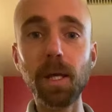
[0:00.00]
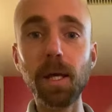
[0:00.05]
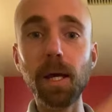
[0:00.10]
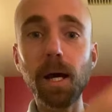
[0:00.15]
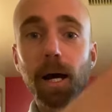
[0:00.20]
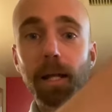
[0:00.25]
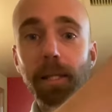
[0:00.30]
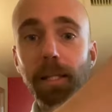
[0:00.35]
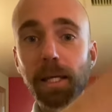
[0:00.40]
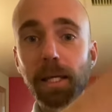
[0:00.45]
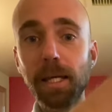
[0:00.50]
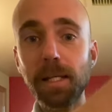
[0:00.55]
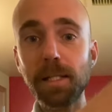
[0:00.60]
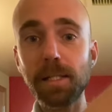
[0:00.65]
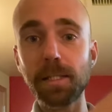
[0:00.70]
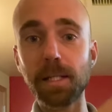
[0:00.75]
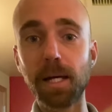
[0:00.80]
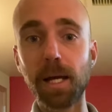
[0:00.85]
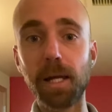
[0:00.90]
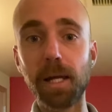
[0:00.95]
On the
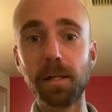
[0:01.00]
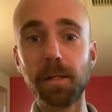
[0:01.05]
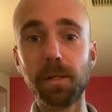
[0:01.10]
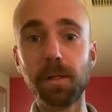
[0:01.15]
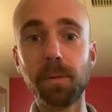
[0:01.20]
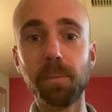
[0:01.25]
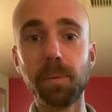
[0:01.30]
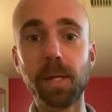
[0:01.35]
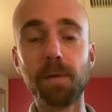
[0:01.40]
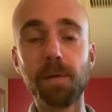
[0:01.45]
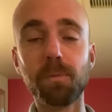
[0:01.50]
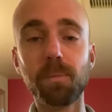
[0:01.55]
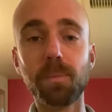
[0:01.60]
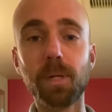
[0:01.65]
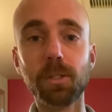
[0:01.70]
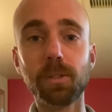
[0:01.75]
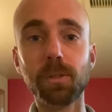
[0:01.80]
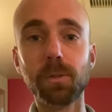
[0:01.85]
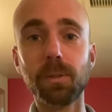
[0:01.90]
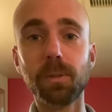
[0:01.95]
inside, we have a
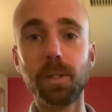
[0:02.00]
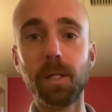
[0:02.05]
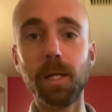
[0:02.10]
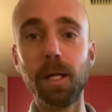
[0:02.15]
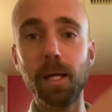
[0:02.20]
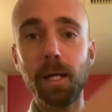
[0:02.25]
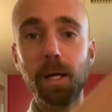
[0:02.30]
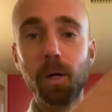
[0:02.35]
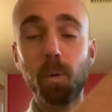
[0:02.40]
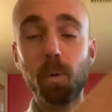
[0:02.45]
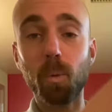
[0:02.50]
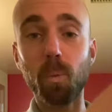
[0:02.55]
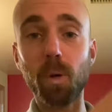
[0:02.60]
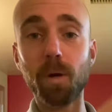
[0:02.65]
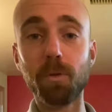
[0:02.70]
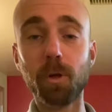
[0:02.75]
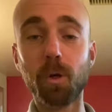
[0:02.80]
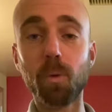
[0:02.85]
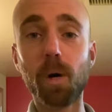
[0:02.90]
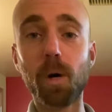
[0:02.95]
muscle, or one of
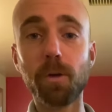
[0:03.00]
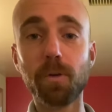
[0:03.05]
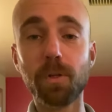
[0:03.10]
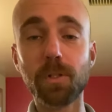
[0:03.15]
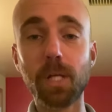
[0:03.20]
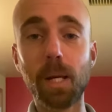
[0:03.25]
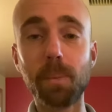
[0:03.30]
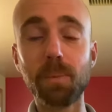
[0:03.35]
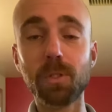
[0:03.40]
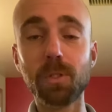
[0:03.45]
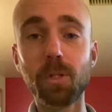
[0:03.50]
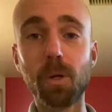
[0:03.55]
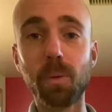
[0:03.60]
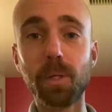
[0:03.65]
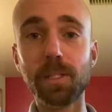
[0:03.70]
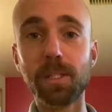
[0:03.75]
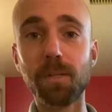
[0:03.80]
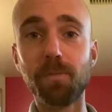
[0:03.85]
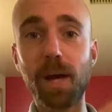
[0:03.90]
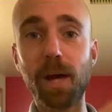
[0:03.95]
the quadriceps, known
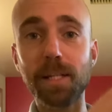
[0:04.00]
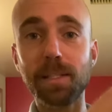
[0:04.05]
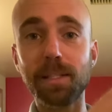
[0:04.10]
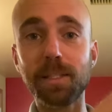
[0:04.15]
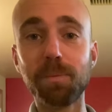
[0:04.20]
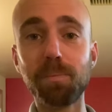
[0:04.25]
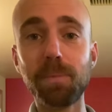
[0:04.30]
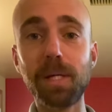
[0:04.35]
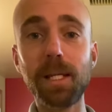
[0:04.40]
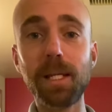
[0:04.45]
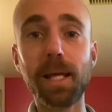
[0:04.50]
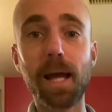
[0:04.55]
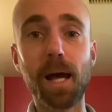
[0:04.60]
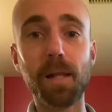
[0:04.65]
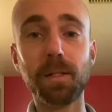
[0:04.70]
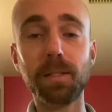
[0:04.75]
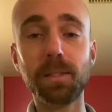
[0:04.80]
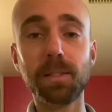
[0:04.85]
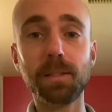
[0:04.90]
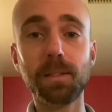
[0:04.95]
as the vastus medialis,